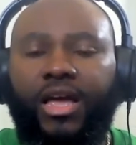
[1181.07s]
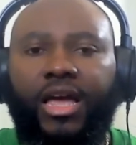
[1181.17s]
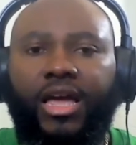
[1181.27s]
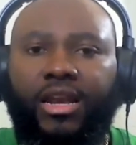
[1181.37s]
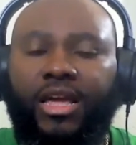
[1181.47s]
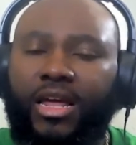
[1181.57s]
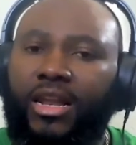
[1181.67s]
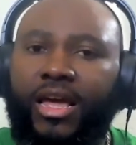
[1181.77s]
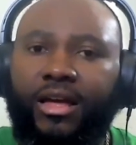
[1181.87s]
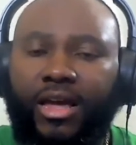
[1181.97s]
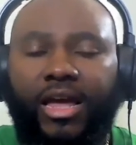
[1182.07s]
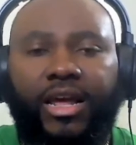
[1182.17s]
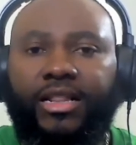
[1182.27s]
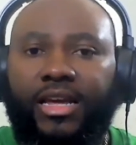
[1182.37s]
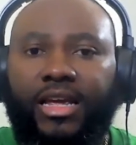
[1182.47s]
And, and,
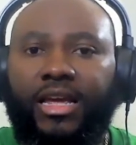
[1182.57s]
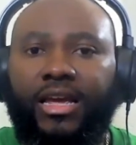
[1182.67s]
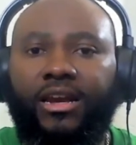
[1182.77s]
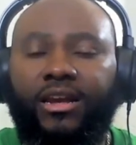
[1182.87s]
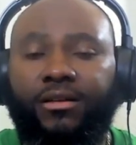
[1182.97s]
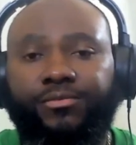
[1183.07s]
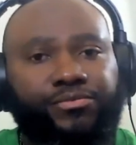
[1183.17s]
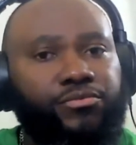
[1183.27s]
and at the end,